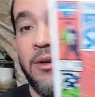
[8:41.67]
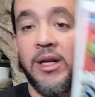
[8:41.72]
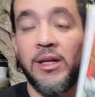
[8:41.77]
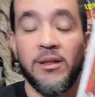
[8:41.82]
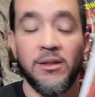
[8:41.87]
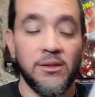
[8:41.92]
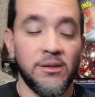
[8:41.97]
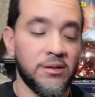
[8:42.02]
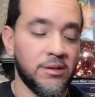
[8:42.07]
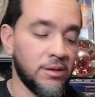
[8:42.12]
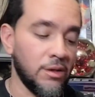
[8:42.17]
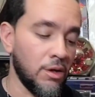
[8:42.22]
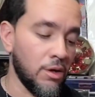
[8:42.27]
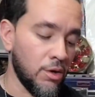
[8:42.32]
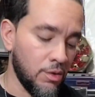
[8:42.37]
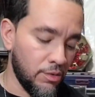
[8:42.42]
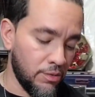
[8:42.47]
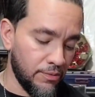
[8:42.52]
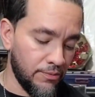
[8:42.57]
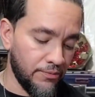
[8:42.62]
right,
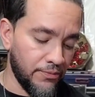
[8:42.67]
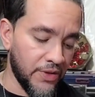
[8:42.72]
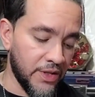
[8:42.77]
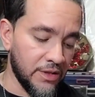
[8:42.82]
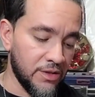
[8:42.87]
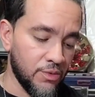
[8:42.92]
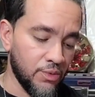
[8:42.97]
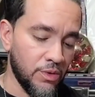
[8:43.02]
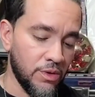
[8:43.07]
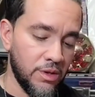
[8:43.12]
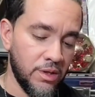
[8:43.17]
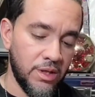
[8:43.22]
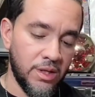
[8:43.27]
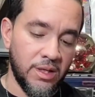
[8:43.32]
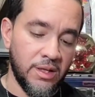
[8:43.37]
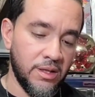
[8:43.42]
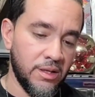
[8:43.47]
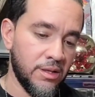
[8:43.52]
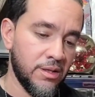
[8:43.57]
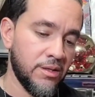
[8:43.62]
so this one
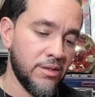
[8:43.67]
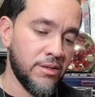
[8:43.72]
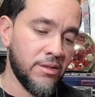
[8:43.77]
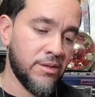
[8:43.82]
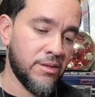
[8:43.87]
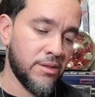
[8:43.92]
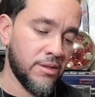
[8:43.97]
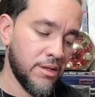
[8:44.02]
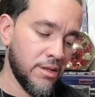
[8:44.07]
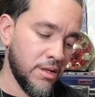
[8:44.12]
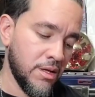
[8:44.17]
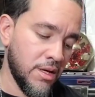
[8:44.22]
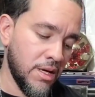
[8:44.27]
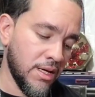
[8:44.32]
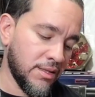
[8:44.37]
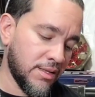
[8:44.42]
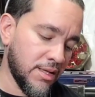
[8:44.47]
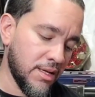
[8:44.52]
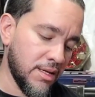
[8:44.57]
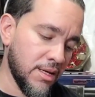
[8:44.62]
is
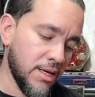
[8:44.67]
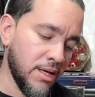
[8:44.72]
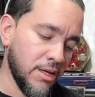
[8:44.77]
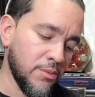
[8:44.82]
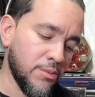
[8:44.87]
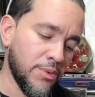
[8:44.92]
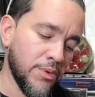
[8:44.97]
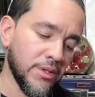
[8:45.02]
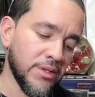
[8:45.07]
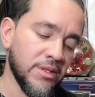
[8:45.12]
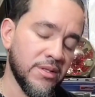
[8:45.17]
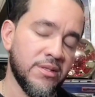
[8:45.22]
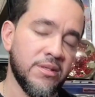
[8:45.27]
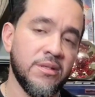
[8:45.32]
$10 book. This